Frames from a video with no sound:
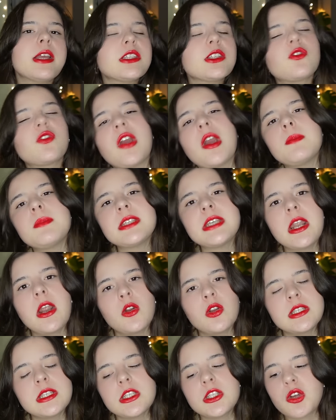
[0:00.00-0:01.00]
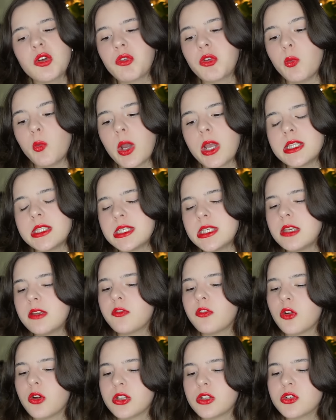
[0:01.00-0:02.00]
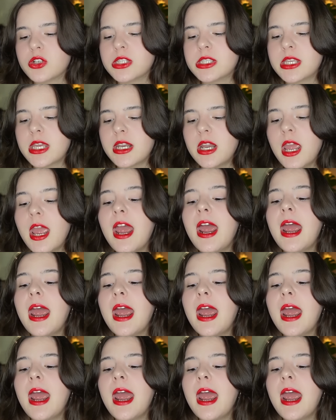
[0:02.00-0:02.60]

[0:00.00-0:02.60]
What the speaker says: Instagram is at honestlysophieyt if you're interested.